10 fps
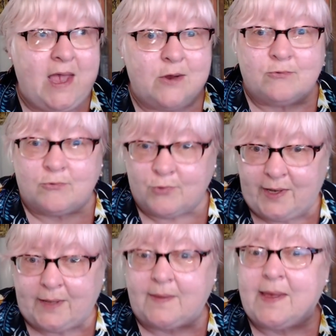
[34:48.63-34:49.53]
a
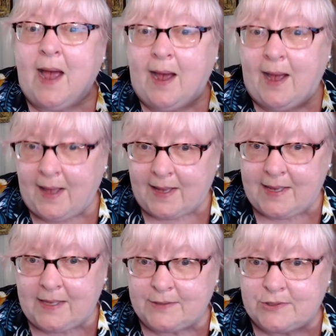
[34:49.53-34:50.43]
really
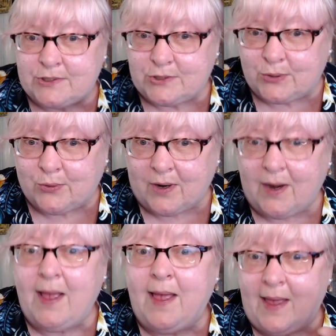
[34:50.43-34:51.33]
high-end
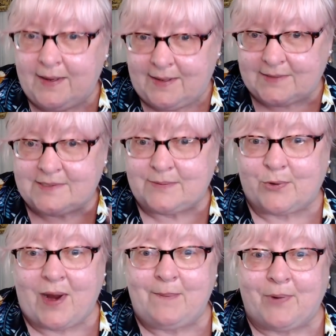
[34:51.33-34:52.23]
store and get
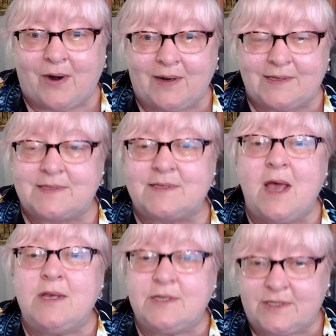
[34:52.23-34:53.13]
some great
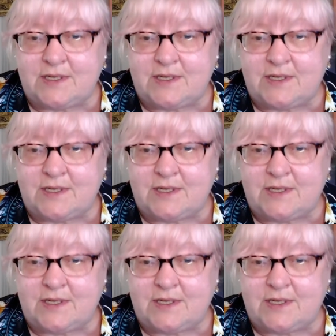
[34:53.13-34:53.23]
bargains.